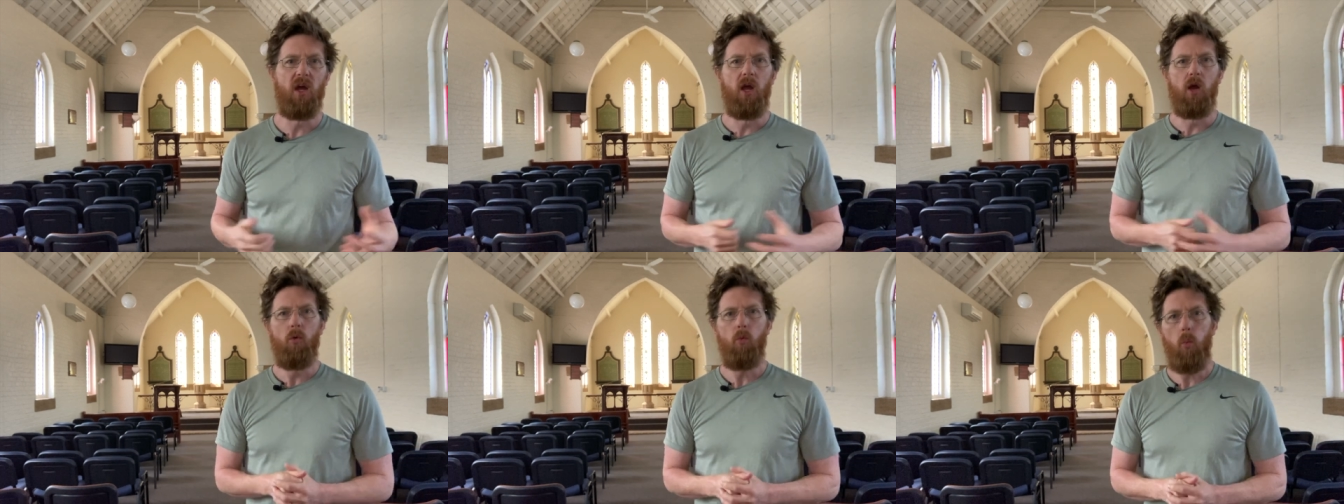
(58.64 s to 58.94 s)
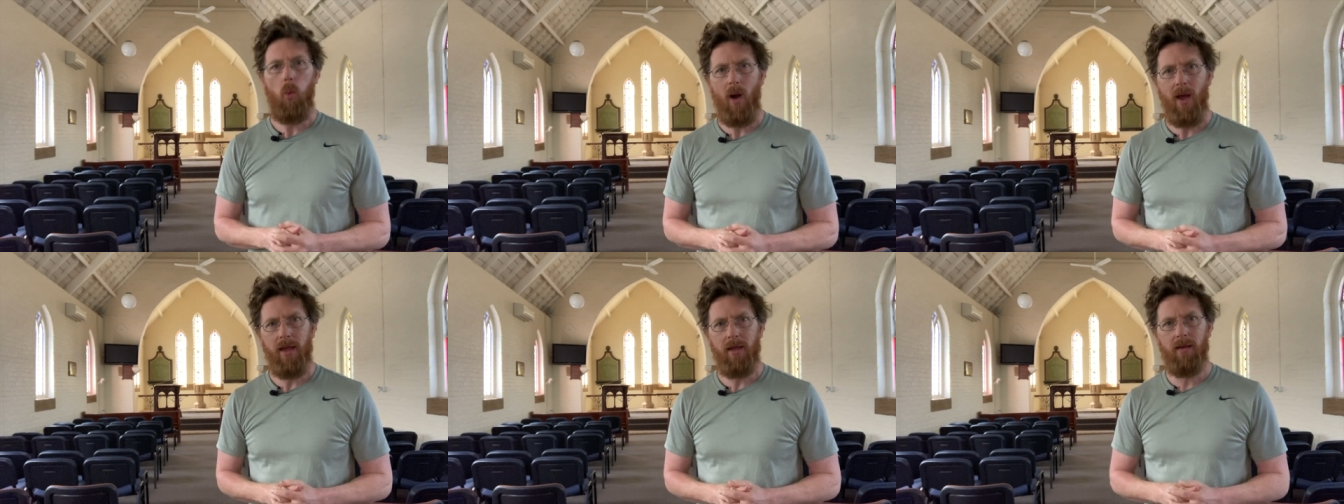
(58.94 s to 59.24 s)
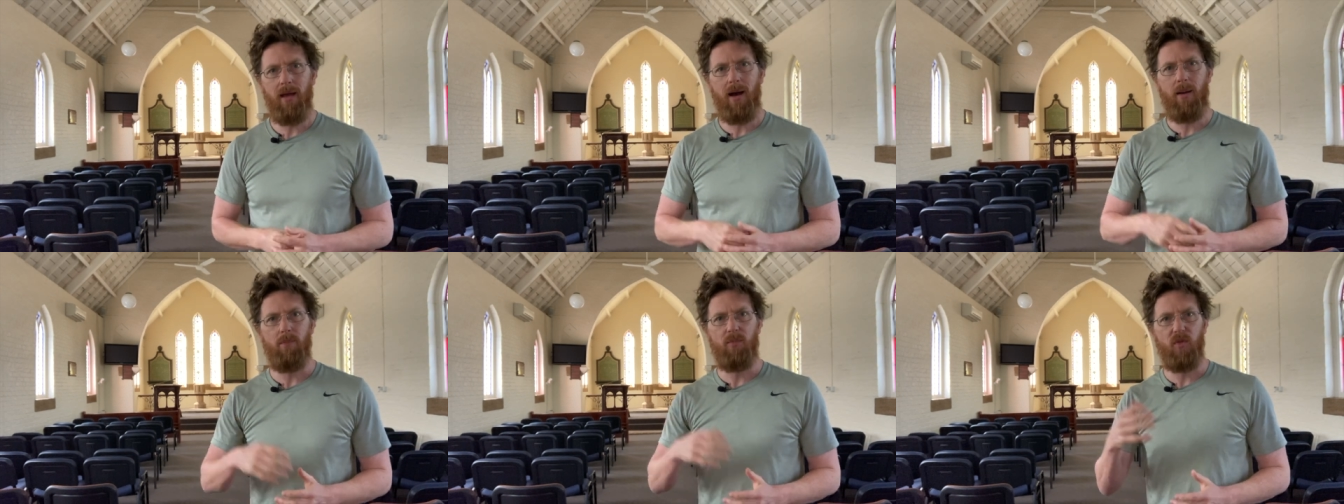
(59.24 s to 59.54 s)

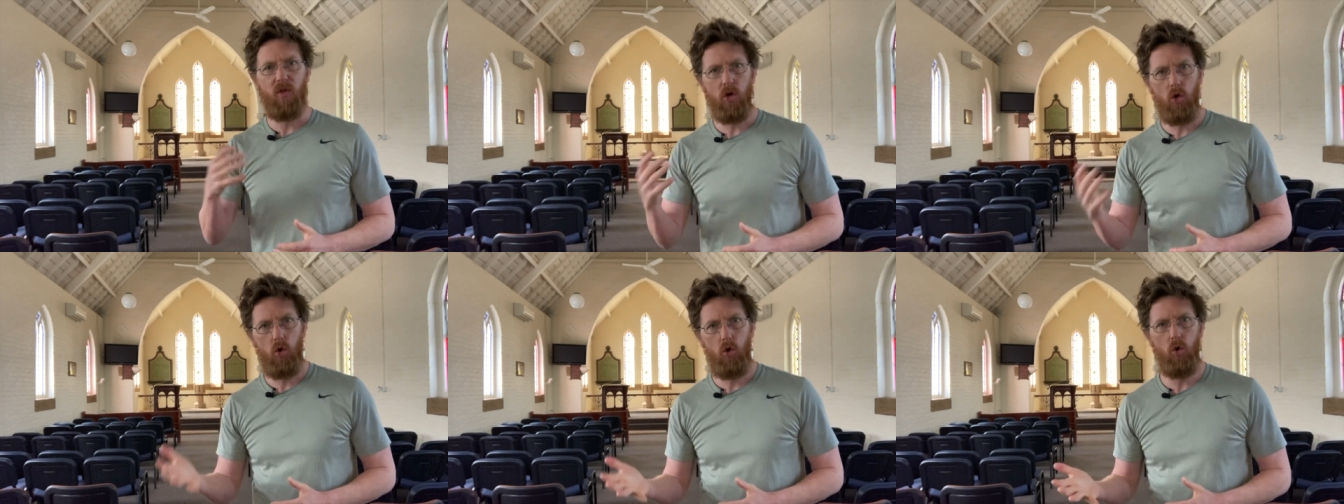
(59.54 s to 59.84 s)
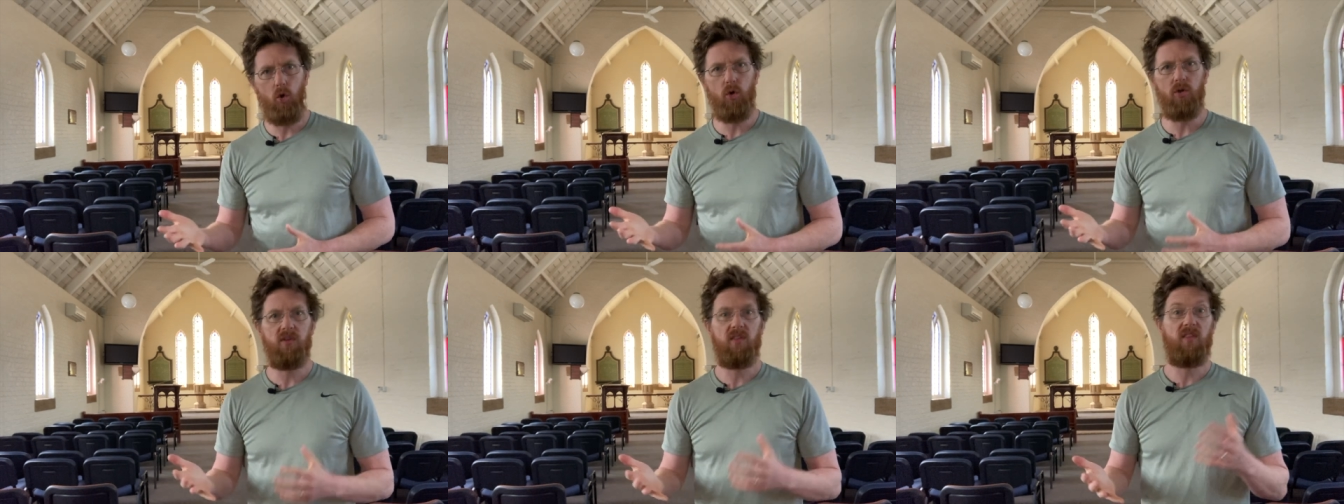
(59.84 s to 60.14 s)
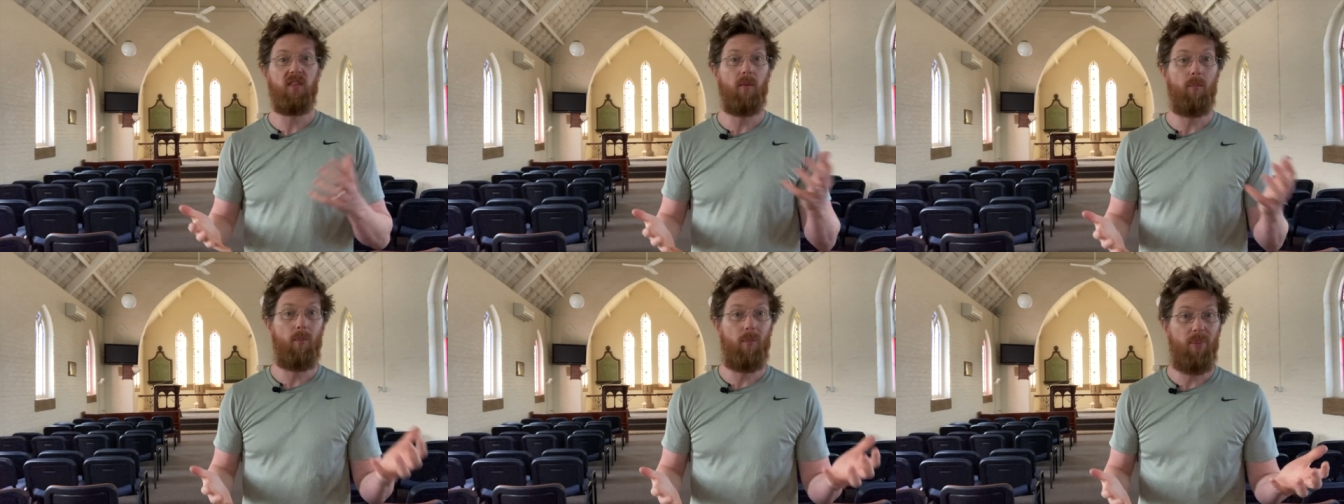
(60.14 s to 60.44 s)
weighing up the good,
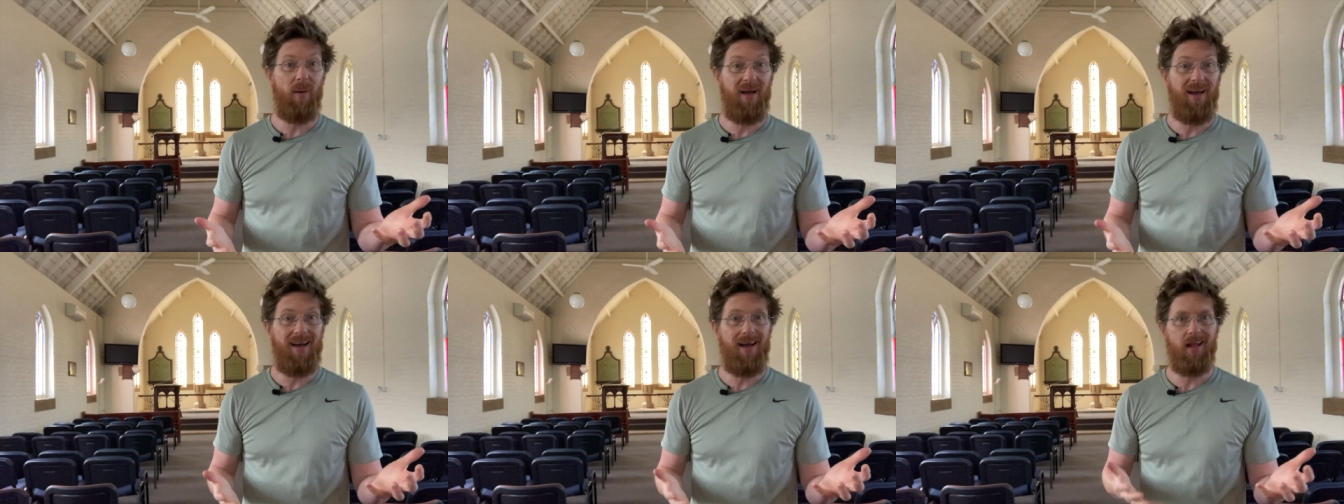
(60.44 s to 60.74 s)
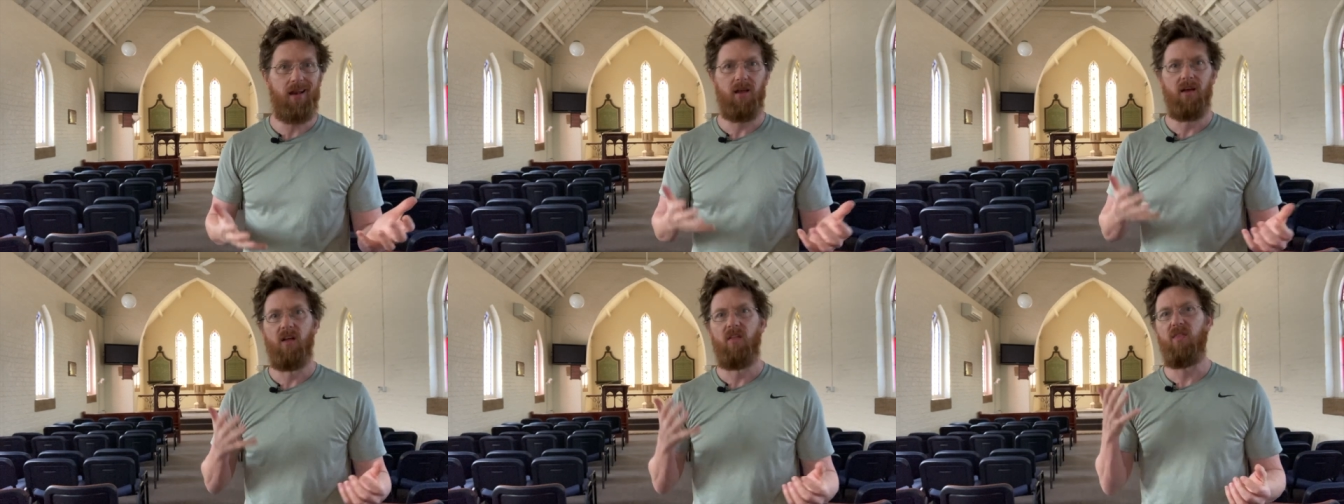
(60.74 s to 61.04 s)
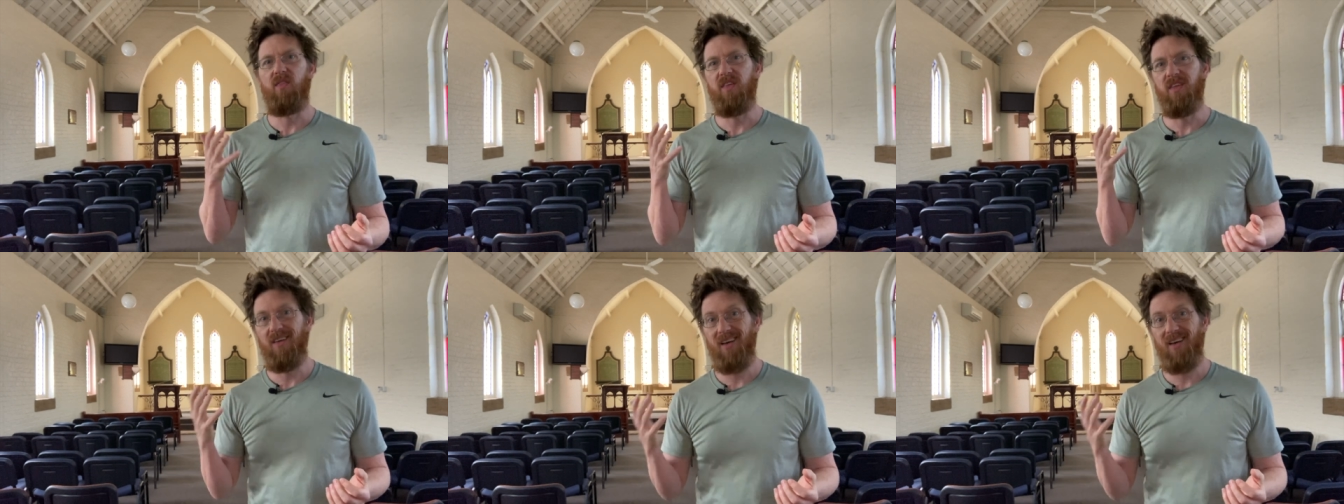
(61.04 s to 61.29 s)
the bad, the